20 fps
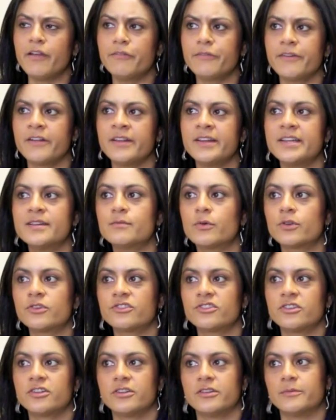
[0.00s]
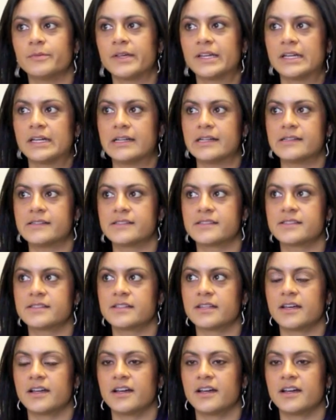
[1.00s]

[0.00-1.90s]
fairly emotional because